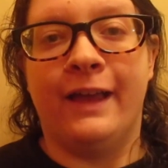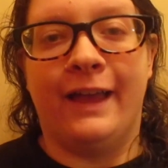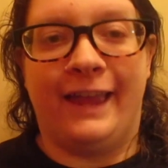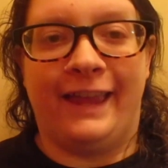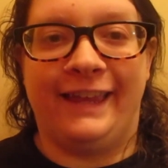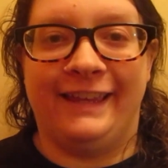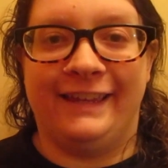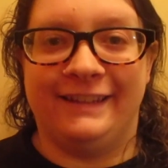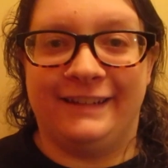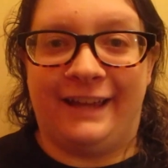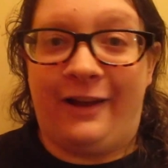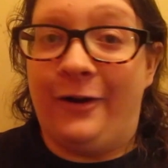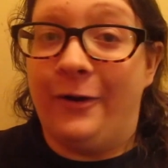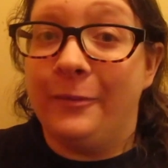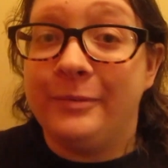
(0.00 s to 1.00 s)
And I
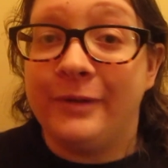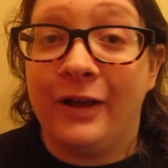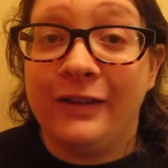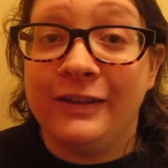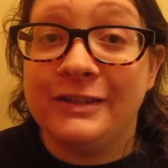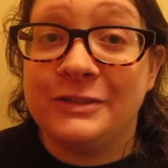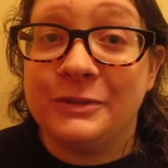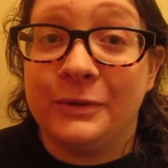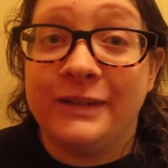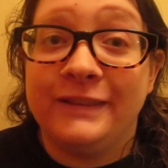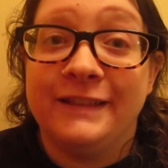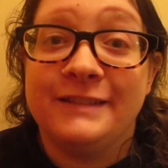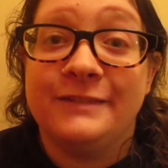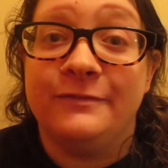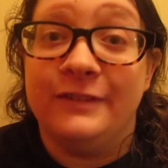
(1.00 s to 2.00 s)
hope y'all enjoyed
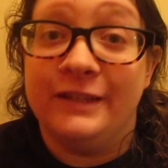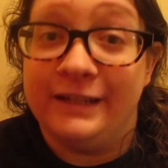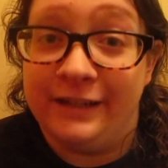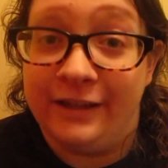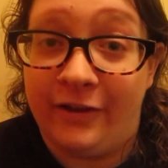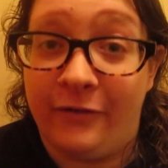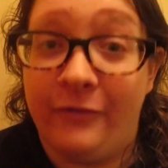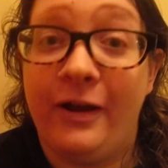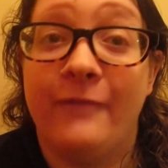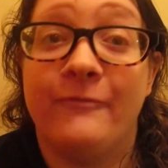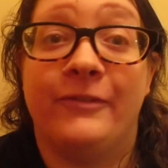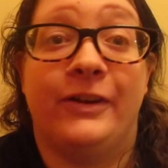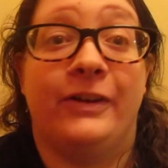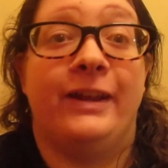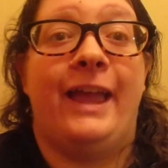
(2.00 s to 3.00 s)
this video. I'm
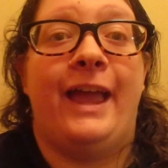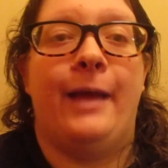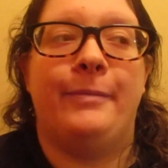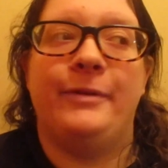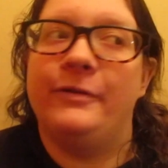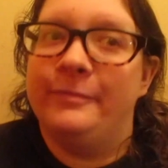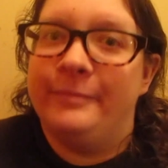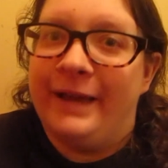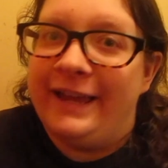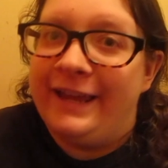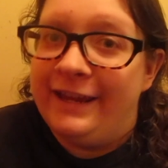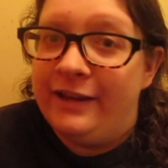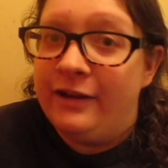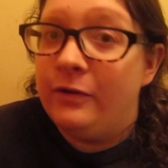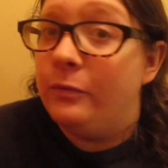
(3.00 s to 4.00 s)
very happy with my
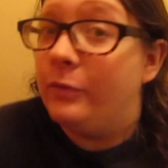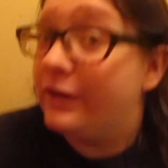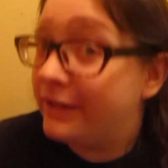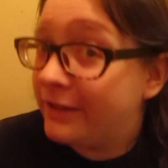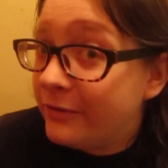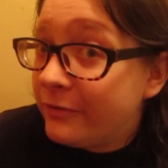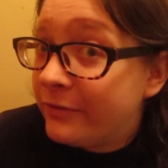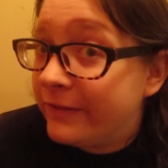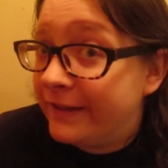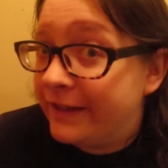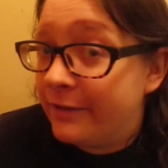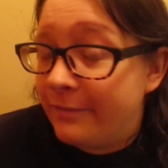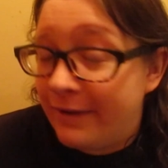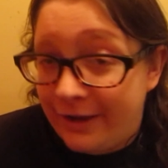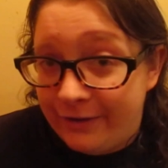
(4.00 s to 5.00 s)
hair. What do you think
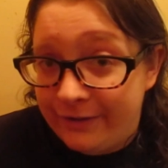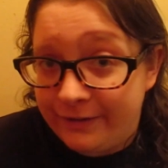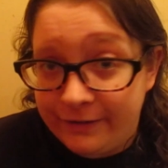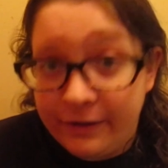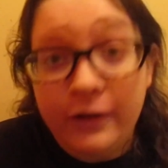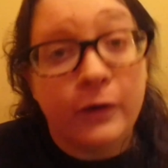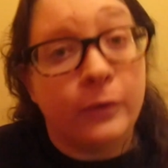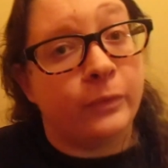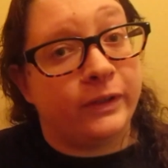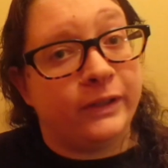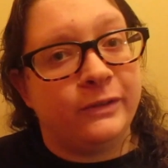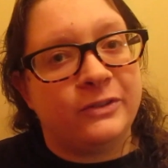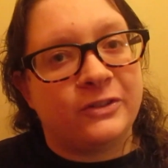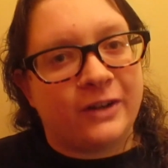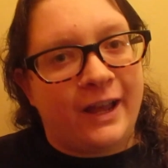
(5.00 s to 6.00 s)
about it? Will
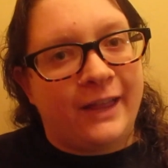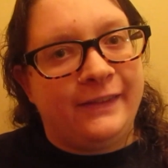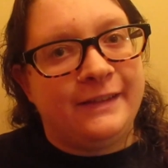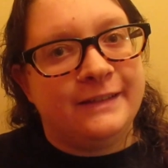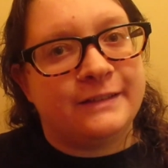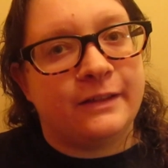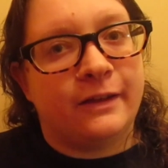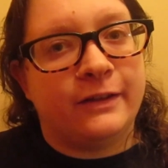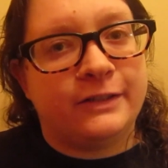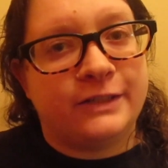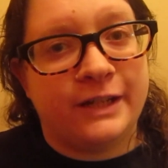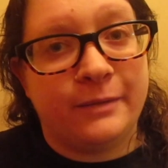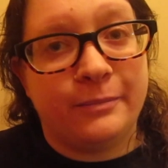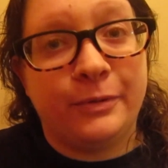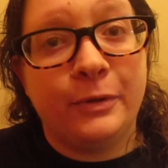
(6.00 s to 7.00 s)
you try these
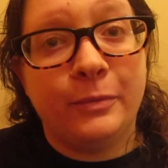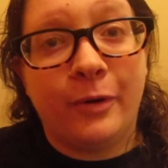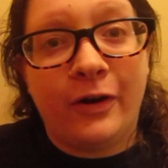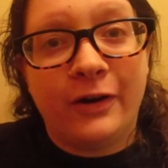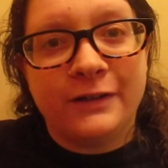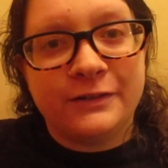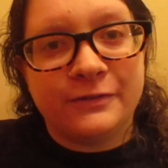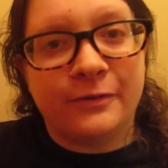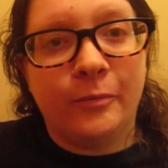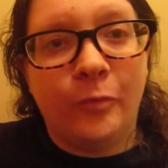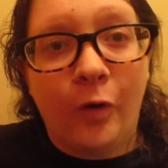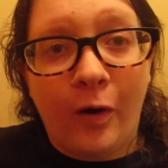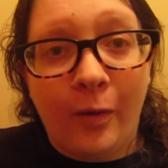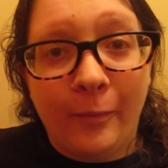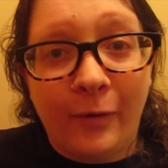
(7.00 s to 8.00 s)
shampoo bars from
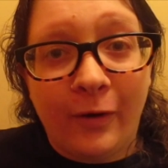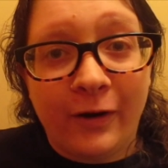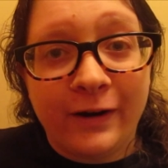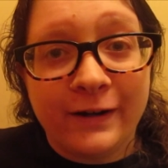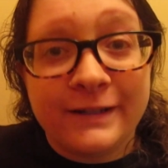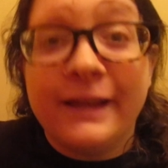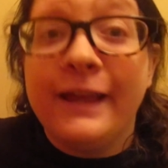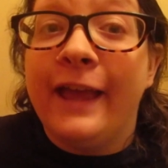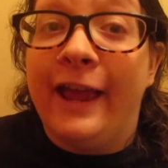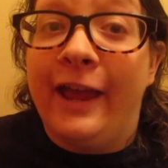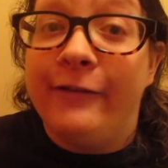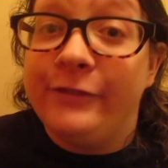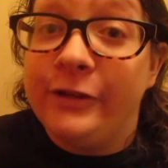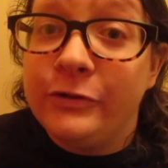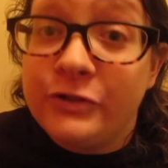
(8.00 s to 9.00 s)
Walmart?
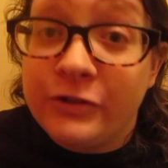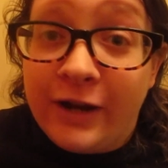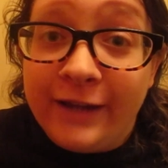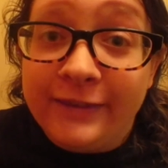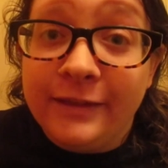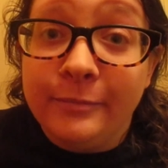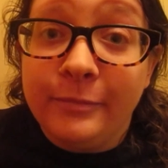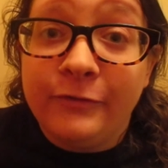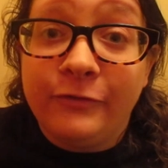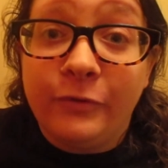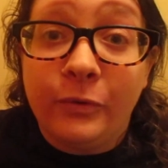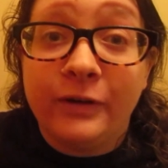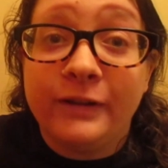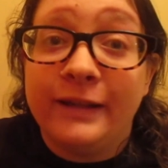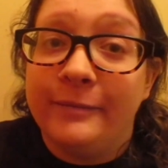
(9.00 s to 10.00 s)
Have you tried them
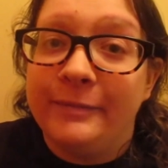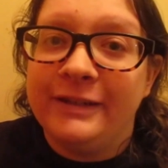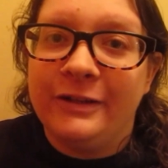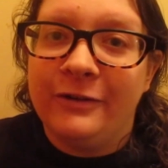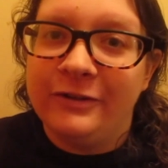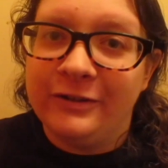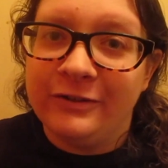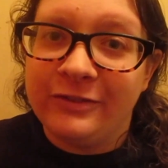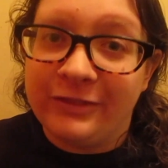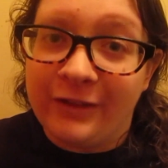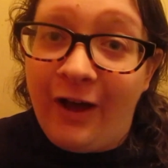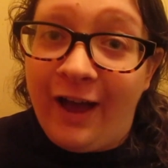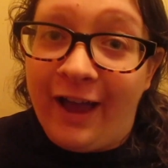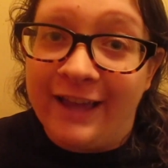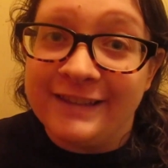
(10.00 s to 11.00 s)
before? Let me know your
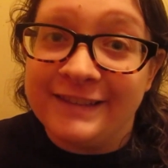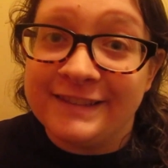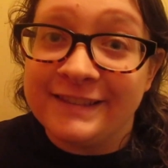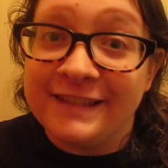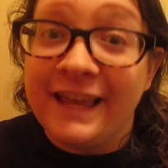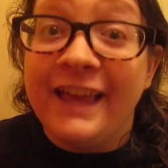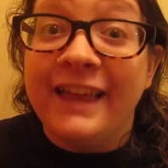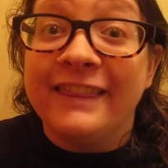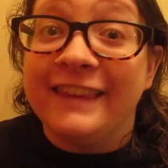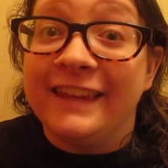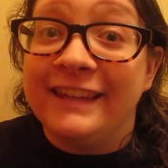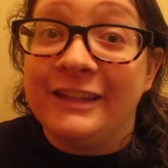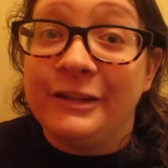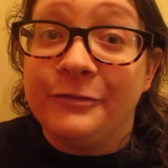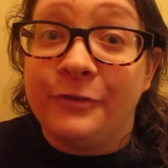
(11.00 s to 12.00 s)
thoughts.
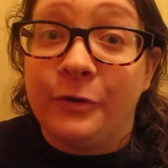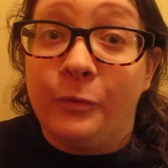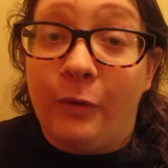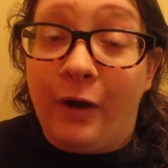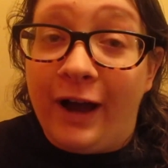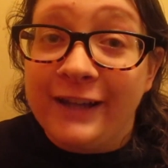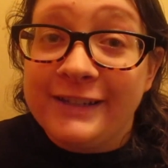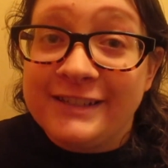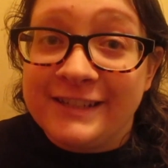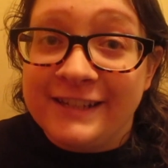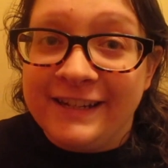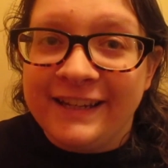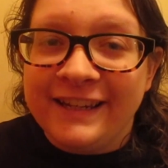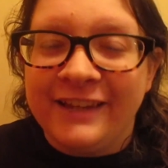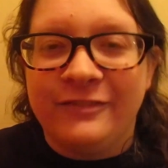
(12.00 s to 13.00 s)
Thank you for
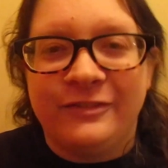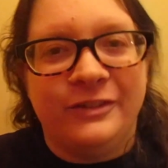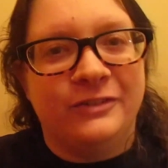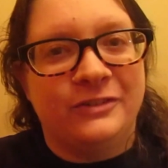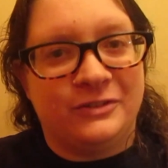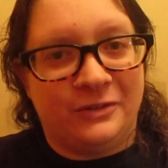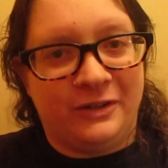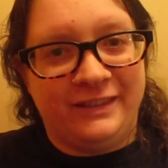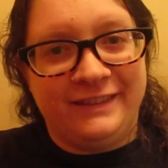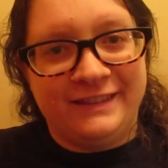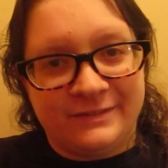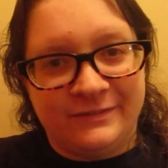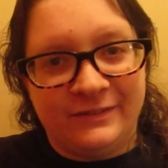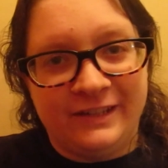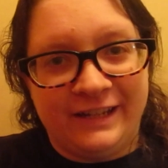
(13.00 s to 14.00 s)
watching. If you enjoyed
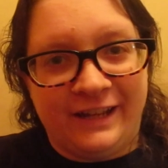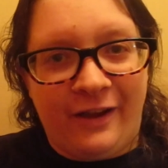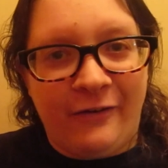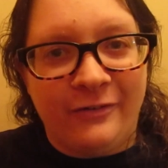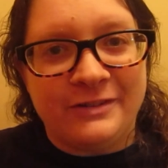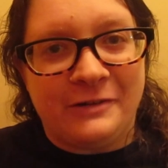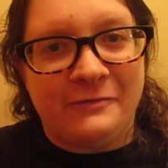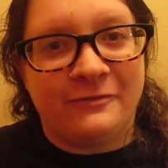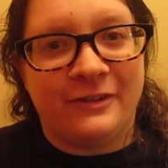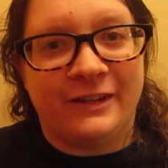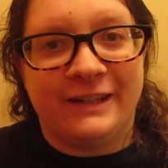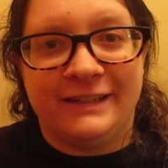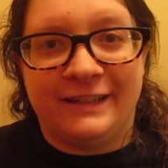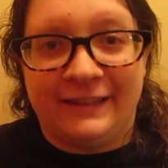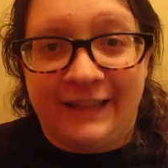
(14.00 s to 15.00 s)
video, don't
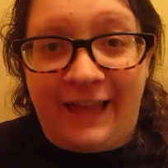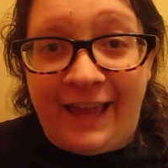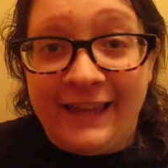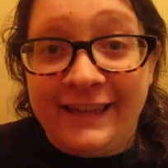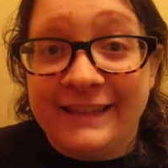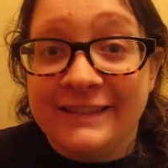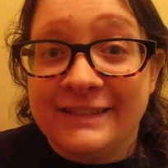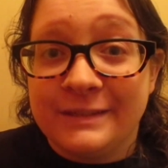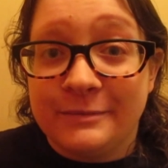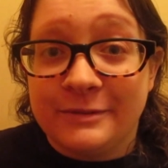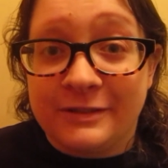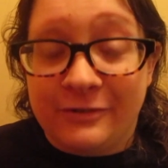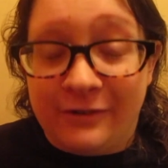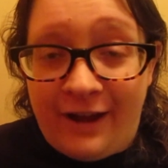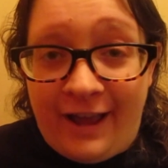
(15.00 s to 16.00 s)
forget to like and
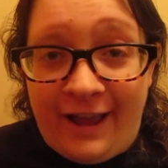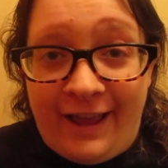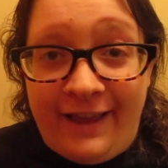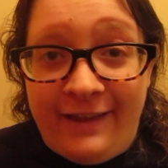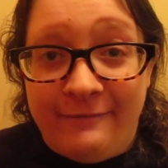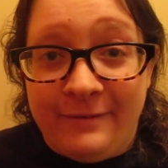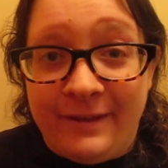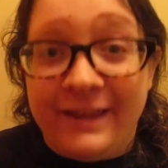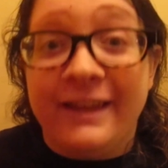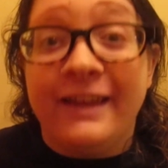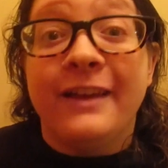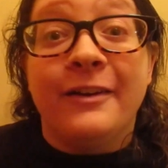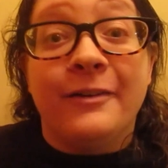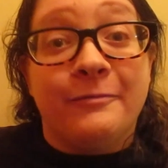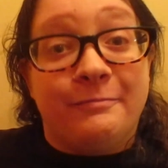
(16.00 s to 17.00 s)
subscribe.
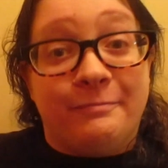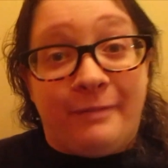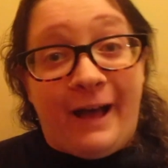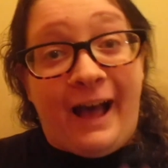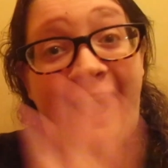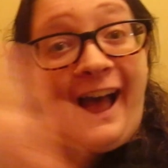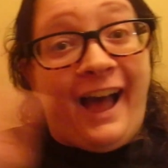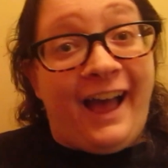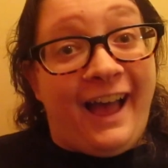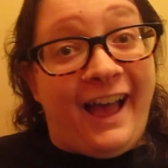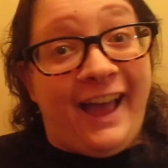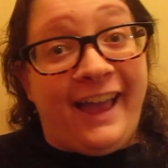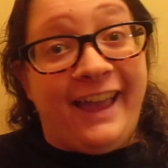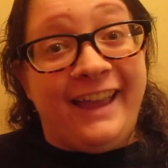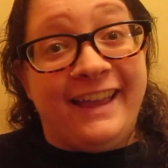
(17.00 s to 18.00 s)

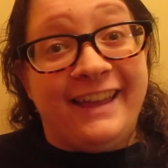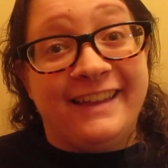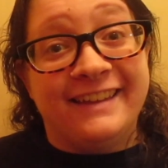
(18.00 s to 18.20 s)
Bye!